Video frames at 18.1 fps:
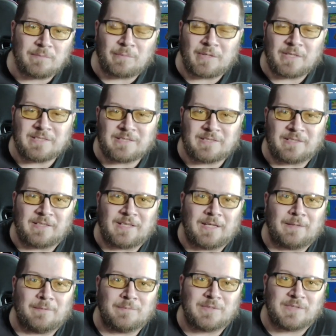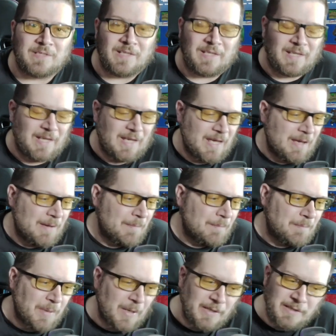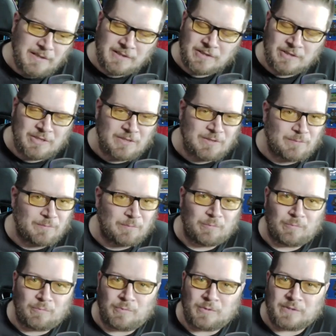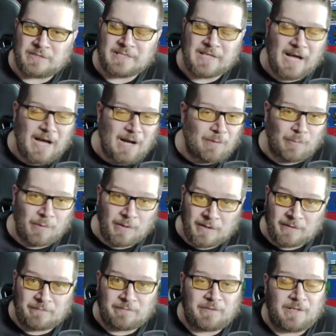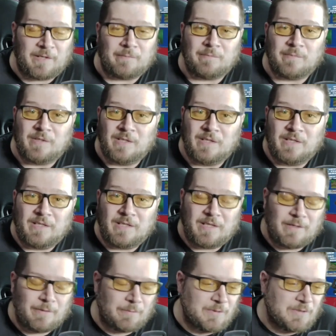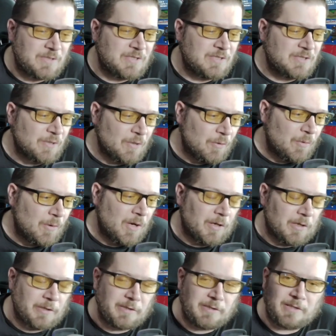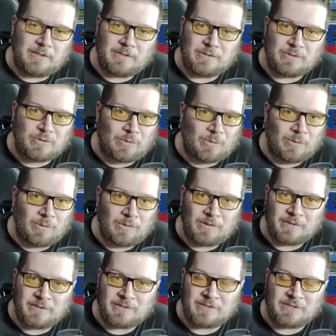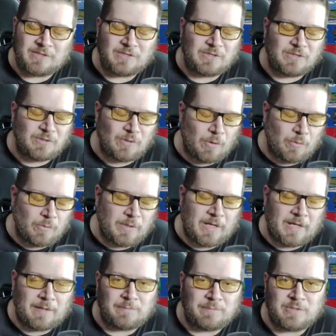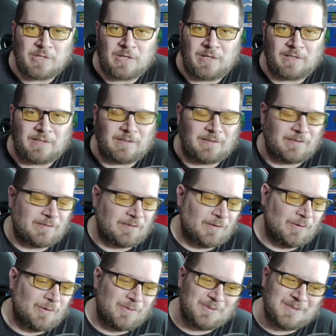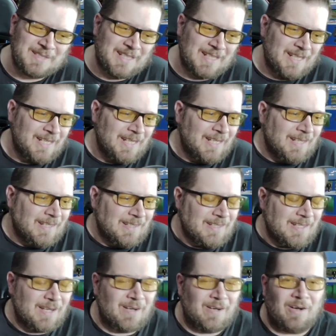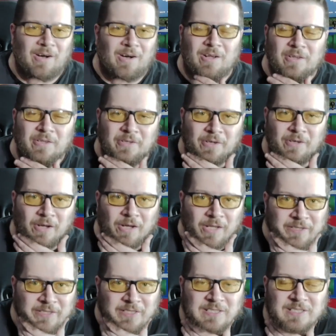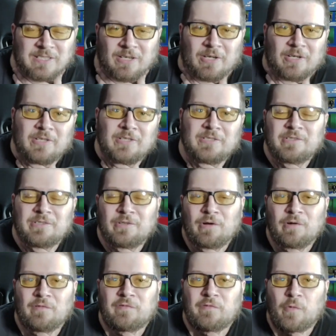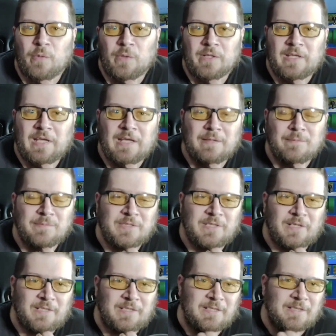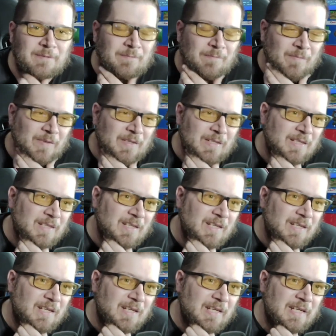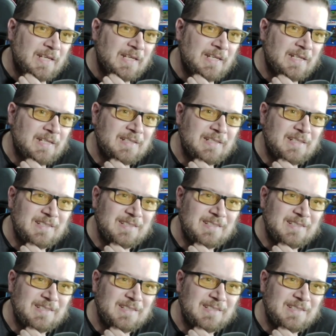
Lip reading: racing games, and Buggy just was not one of them. It was so hard to control. It's so damn janky. So yeah, all in all, this cart, 4 games on it, and